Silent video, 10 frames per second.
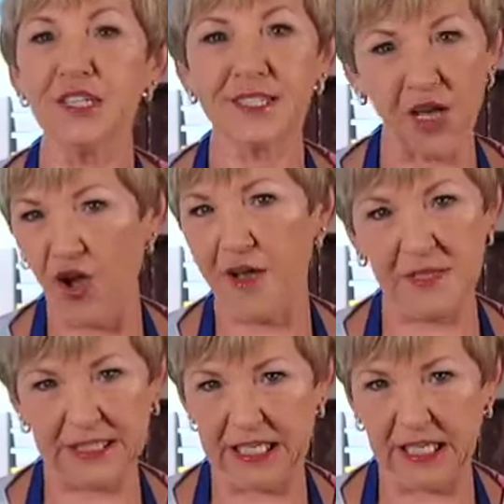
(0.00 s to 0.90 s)
the time
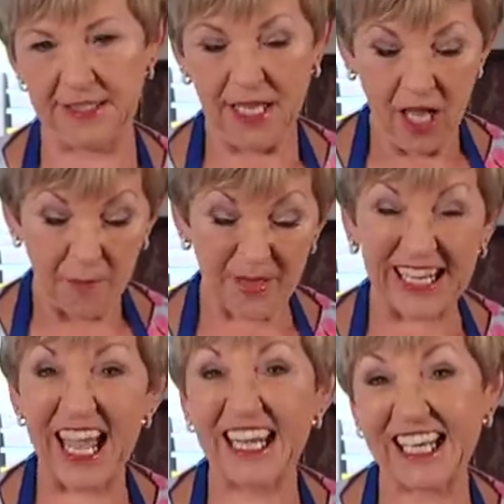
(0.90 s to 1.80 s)
as kids,
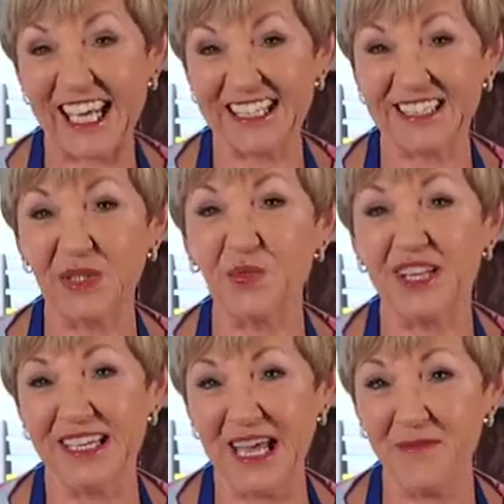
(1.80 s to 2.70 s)
banana custard
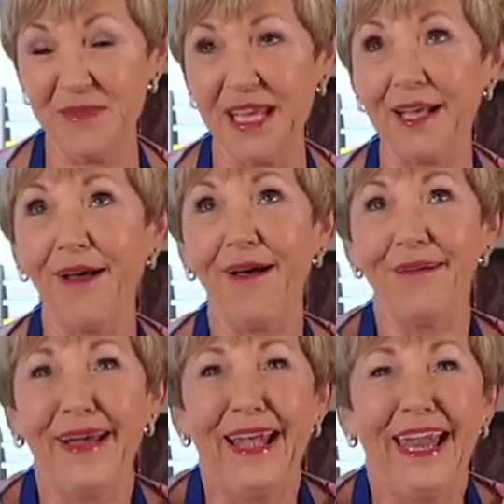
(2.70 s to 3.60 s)
with nutmeg.
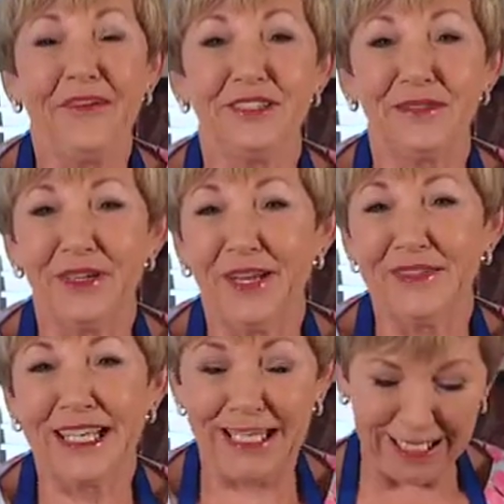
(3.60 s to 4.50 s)
Oh, I loved it when I
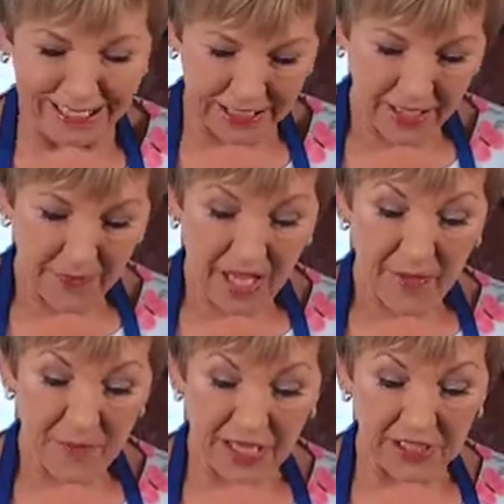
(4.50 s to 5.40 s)
was a kid.
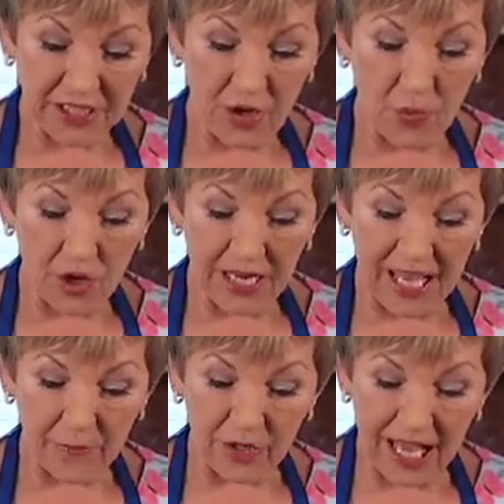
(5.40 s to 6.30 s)
But you know what
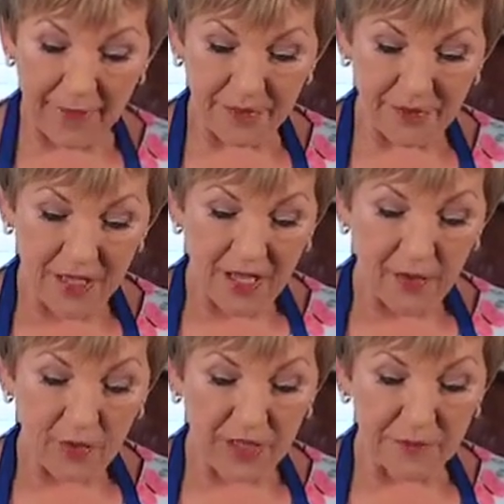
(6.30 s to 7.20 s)
would happen?
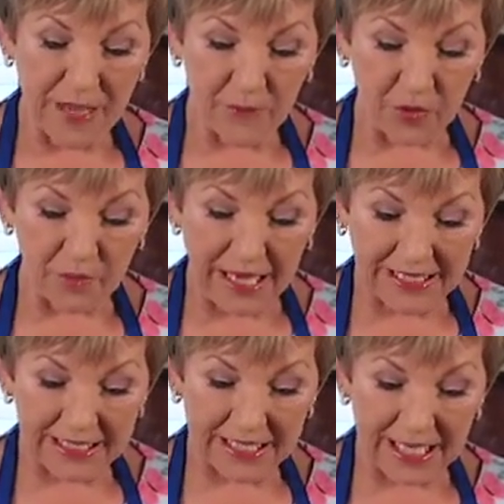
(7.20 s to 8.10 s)
Mum would
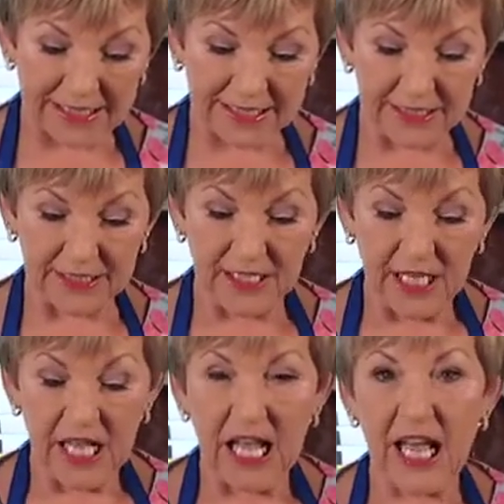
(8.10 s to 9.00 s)
make the custard,
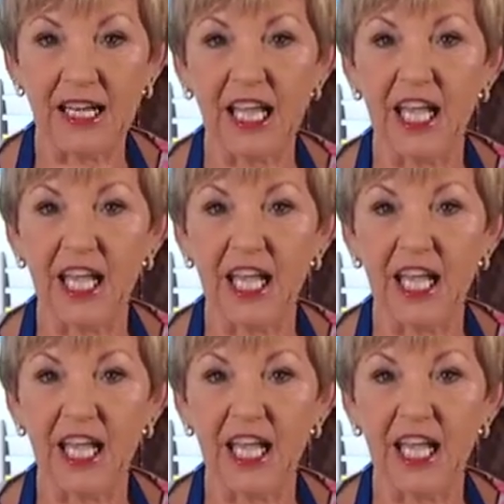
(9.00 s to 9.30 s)
and